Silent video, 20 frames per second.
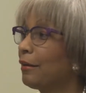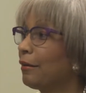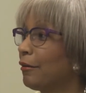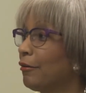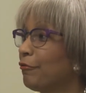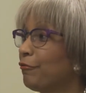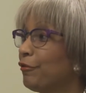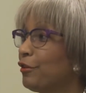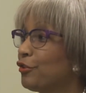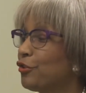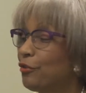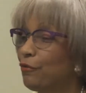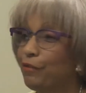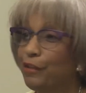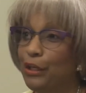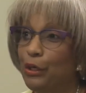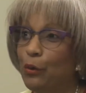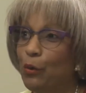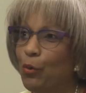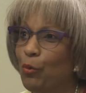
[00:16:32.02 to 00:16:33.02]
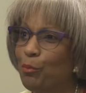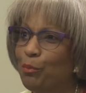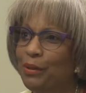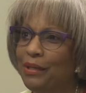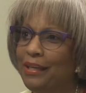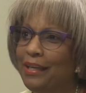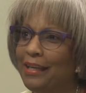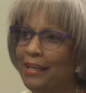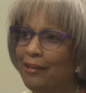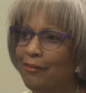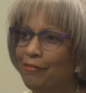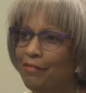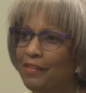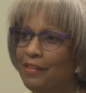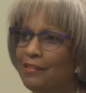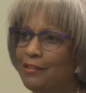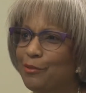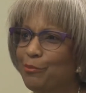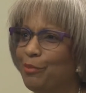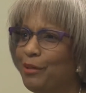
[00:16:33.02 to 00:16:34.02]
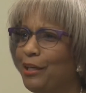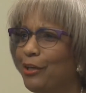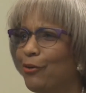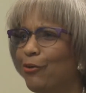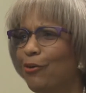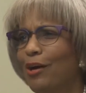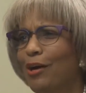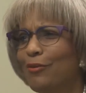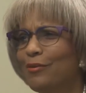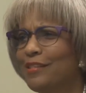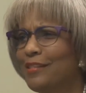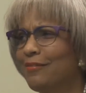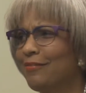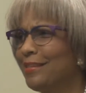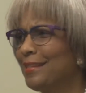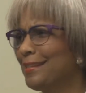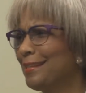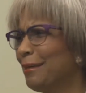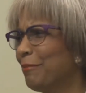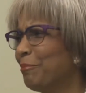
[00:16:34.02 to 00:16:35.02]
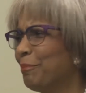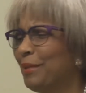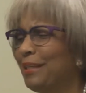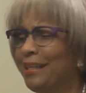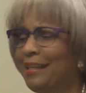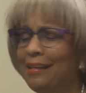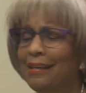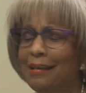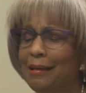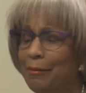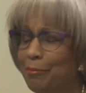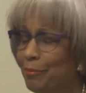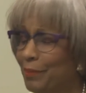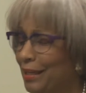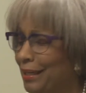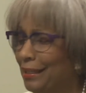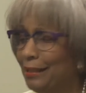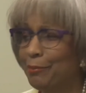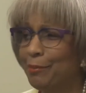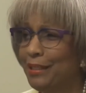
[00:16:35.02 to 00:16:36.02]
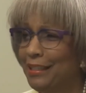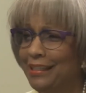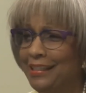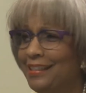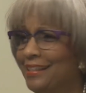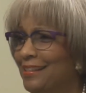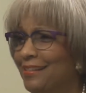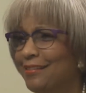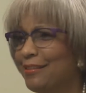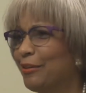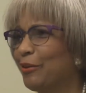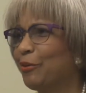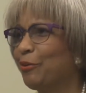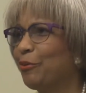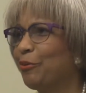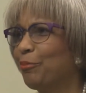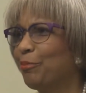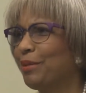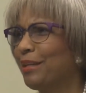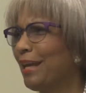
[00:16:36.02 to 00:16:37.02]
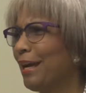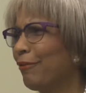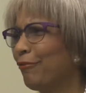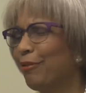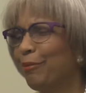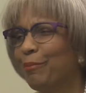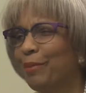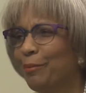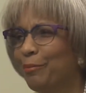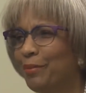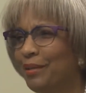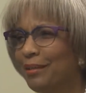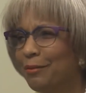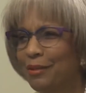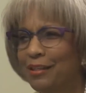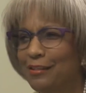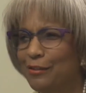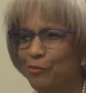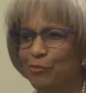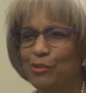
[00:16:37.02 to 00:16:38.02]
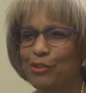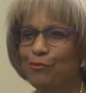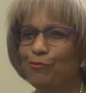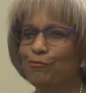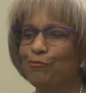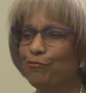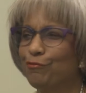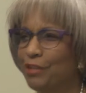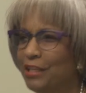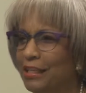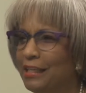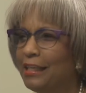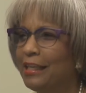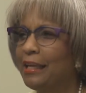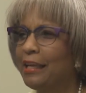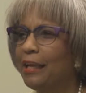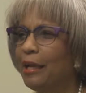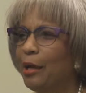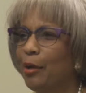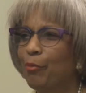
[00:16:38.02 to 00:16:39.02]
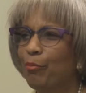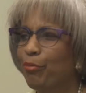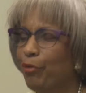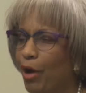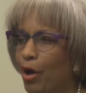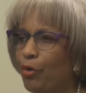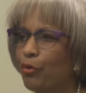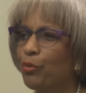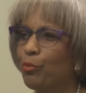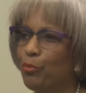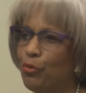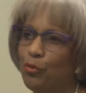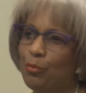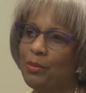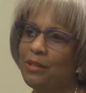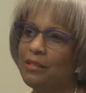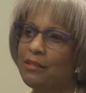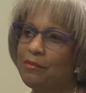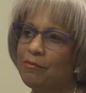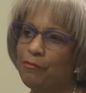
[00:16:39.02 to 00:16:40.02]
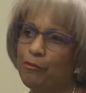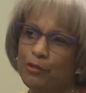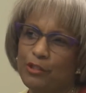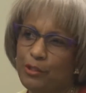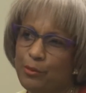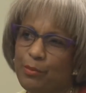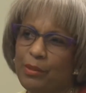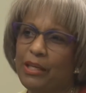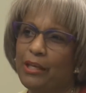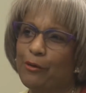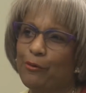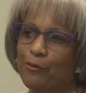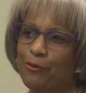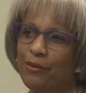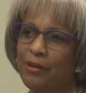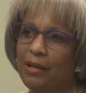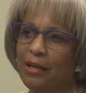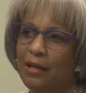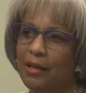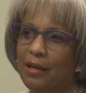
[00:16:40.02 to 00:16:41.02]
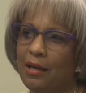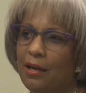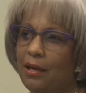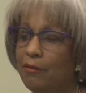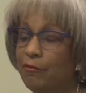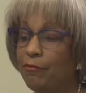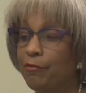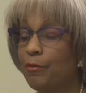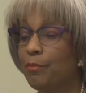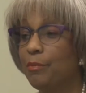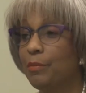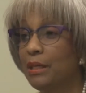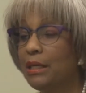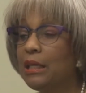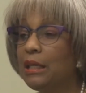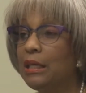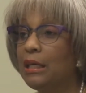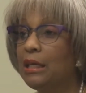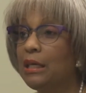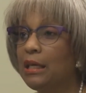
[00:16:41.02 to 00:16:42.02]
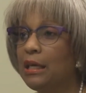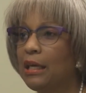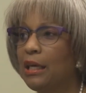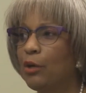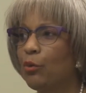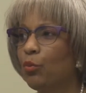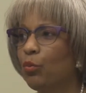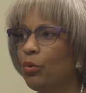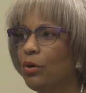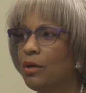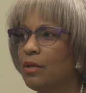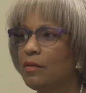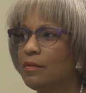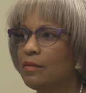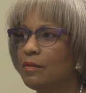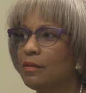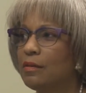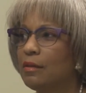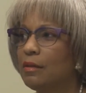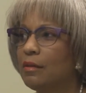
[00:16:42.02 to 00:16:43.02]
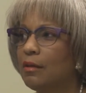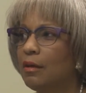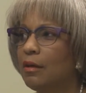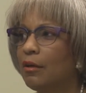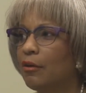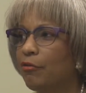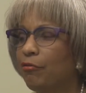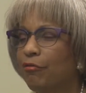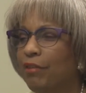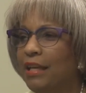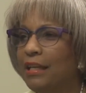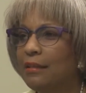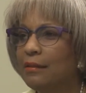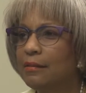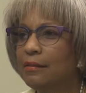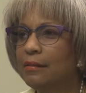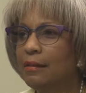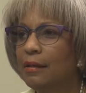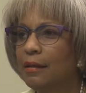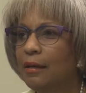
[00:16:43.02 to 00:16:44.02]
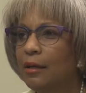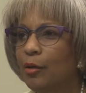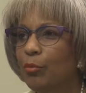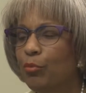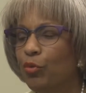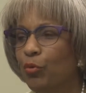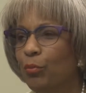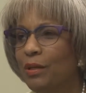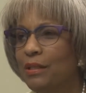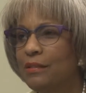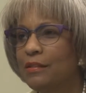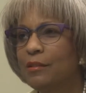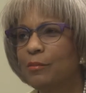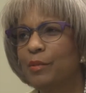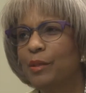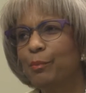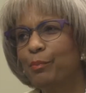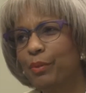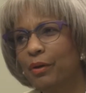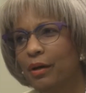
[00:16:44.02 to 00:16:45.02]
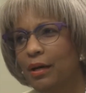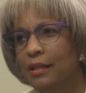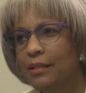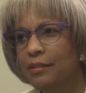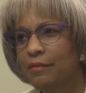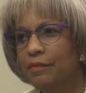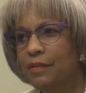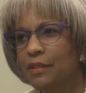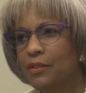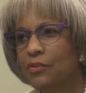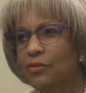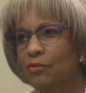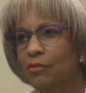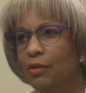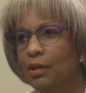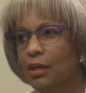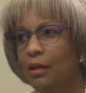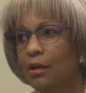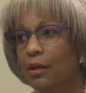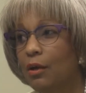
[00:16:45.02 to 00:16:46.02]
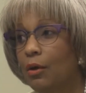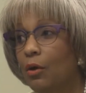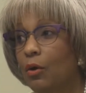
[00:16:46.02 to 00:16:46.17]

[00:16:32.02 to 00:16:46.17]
coverage of the opening of the Tobago House of Assembly many, many years ago. But I remember it because it was a really proud moment for Tobago. And for me, it was a great moment to be part of history.